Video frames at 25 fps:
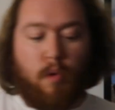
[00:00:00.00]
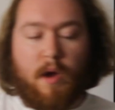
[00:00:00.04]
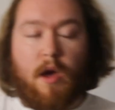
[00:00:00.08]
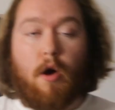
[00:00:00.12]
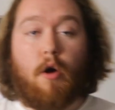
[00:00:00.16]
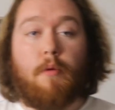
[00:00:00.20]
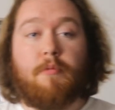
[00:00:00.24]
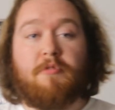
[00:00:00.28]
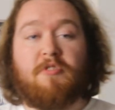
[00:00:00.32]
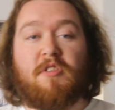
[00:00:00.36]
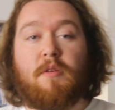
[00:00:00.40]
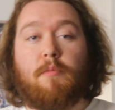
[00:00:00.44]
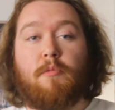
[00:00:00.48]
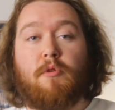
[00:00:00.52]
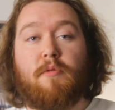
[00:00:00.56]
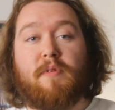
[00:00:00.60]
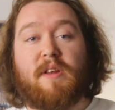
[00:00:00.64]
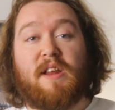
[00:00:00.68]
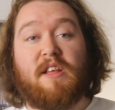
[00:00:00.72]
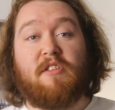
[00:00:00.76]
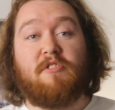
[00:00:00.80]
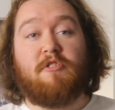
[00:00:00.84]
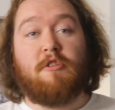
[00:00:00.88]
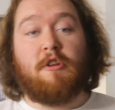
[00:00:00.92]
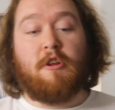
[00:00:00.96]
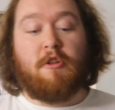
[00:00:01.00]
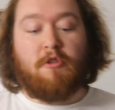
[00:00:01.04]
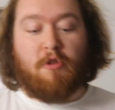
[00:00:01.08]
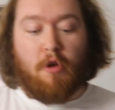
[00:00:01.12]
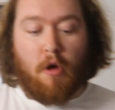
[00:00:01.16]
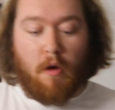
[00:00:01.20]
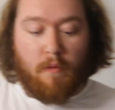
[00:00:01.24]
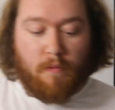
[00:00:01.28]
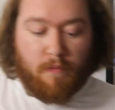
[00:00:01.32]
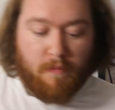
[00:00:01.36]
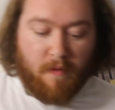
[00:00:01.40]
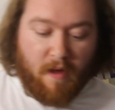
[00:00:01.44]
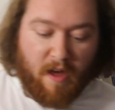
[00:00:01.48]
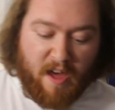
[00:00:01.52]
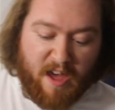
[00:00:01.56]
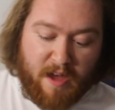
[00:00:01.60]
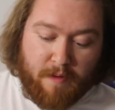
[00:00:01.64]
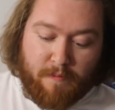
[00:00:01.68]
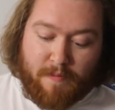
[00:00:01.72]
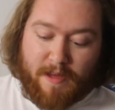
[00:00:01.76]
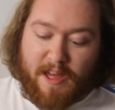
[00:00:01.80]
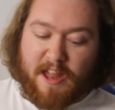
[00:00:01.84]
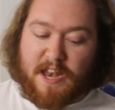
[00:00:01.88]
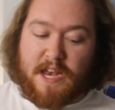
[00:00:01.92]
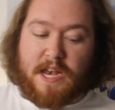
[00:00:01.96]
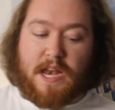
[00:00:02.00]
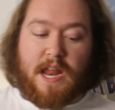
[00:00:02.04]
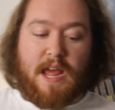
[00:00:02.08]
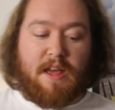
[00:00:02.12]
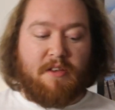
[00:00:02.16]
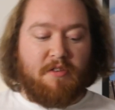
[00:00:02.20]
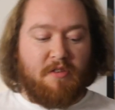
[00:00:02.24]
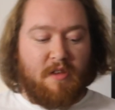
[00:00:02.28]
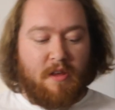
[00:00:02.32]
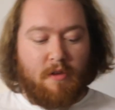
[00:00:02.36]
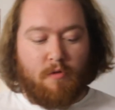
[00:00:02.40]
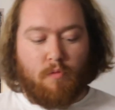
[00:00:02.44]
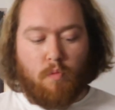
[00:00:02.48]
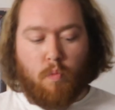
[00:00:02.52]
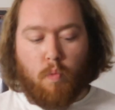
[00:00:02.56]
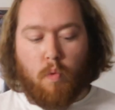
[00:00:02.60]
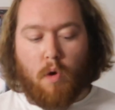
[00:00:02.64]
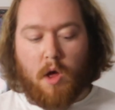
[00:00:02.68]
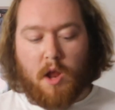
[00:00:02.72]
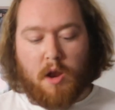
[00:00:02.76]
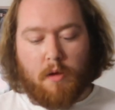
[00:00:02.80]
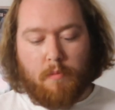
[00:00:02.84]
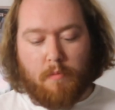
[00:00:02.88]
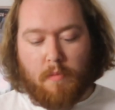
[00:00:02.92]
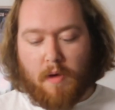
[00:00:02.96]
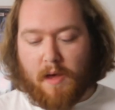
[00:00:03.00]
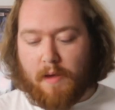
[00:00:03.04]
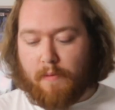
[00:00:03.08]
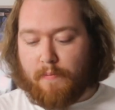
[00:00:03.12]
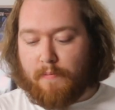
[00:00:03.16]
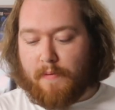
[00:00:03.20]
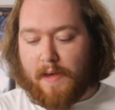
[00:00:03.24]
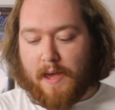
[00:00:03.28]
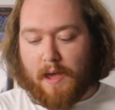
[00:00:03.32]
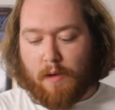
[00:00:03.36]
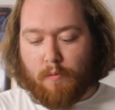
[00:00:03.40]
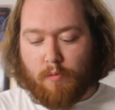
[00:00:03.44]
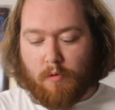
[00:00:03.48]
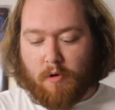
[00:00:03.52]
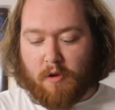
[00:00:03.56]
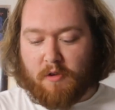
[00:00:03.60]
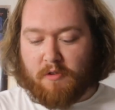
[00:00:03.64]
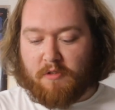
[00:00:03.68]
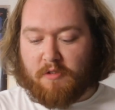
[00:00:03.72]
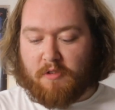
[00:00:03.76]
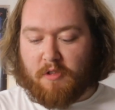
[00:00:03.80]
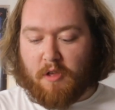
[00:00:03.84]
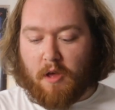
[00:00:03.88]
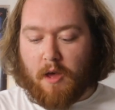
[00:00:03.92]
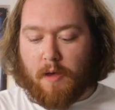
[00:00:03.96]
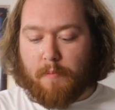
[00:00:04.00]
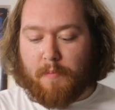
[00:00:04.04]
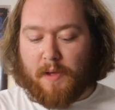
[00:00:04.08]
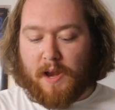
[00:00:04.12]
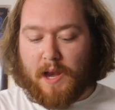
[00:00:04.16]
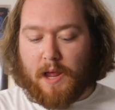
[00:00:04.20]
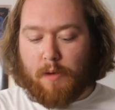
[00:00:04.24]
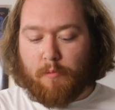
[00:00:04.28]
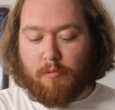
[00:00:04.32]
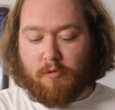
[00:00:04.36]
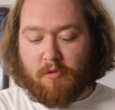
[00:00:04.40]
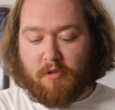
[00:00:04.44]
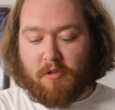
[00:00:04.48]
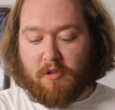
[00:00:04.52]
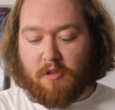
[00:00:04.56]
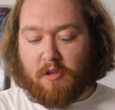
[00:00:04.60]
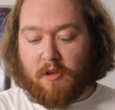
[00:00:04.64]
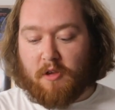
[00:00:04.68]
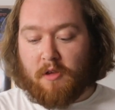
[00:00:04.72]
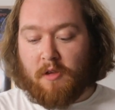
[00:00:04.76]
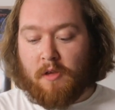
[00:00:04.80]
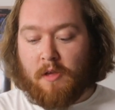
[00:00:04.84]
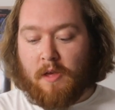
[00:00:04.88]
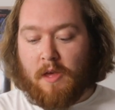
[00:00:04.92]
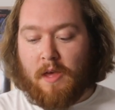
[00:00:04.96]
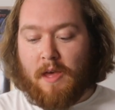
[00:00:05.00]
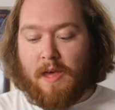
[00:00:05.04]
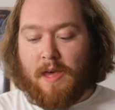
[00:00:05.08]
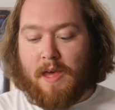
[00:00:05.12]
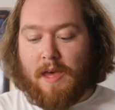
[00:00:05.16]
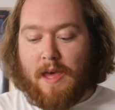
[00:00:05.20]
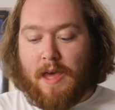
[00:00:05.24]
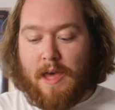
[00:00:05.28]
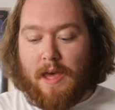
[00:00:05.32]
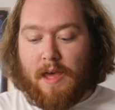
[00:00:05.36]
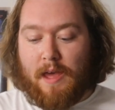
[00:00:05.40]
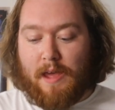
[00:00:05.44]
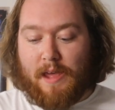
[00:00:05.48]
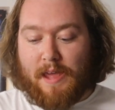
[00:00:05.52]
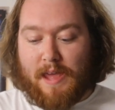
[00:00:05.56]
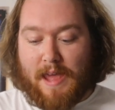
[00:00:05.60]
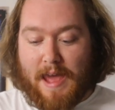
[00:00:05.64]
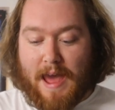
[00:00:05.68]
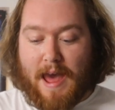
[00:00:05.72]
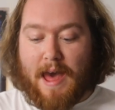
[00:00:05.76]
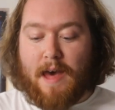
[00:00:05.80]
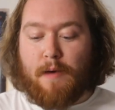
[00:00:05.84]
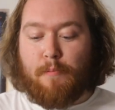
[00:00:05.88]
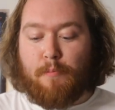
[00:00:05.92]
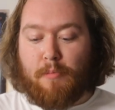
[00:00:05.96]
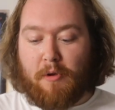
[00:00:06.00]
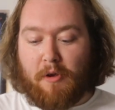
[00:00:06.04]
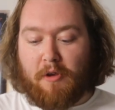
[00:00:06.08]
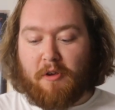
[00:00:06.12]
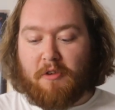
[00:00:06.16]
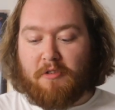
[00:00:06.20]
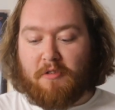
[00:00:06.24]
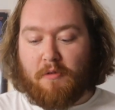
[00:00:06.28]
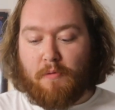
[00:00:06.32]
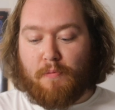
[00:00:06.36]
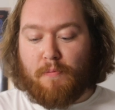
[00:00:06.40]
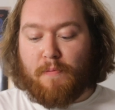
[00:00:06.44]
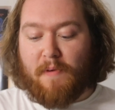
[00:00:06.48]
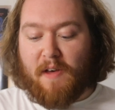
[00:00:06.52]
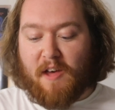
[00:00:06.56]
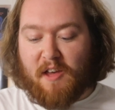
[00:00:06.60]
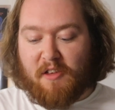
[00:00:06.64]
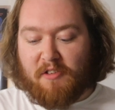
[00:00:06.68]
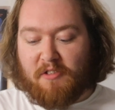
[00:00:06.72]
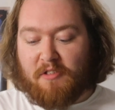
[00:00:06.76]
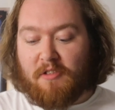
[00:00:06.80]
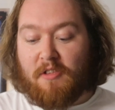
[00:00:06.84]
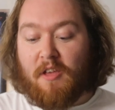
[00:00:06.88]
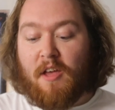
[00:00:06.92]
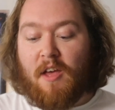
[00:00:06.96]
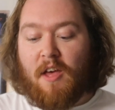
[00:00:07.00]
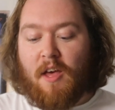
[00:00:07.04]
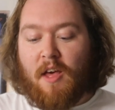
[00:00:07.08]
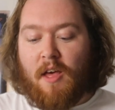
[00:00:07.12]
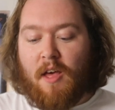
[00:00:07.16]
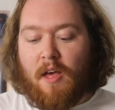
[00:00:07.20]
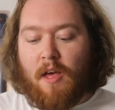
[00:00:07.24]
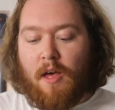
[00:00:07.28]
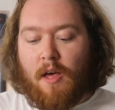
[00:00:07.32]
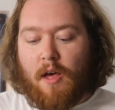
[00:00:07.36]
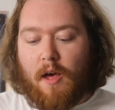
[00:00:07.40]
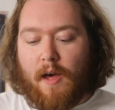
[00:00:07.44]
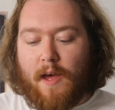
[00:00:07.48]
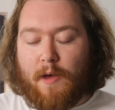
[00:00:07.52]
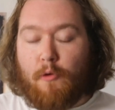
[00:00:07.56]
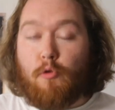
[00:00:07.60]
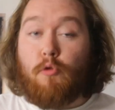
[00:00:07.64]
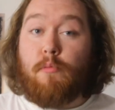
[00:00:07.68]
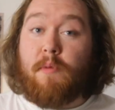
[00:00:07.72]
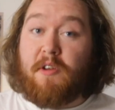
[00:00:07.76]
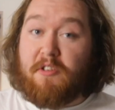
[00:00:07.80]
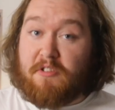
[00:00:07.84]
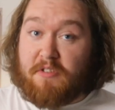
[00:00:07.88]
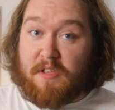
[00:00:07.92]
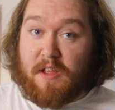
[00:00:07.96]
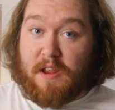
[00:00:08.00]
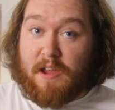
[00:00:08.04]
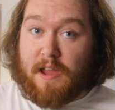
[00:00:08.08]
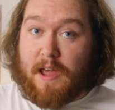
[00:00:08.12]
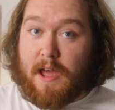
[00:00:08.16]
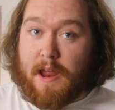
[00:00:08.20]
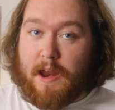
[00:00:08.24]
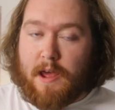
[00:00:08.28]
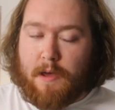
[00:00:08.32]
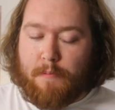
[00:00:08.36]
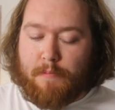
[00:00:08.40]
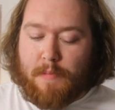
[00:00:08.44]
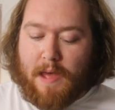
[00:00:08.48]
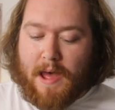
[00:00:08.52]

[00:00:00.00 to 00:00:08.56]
we're obviously moving into the top 5, and this is one of my favorites that I've been able to get, because at first I almost didn't get it,